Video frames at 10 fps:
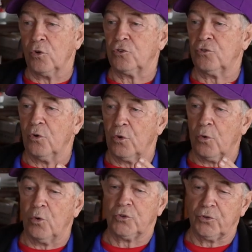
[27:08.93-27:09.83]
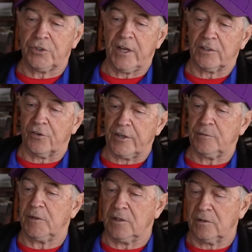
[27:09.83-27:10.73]
or, or, or to see out a
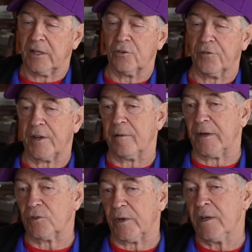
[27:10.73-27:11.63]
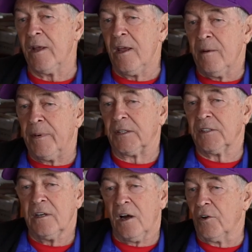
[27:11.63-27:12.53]
race meeting taking off that amount of weight.
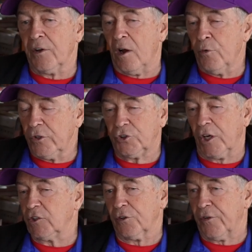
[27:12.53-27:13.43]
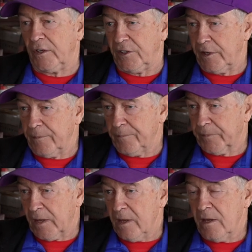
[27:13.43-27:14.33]
But I, I wouldn't change it for anything.
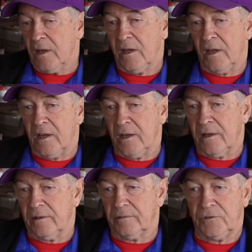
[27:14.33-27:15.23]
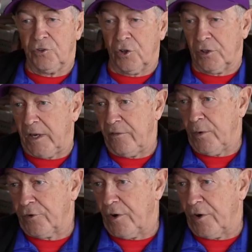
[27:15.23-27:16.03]
Uh, you've got heavyweight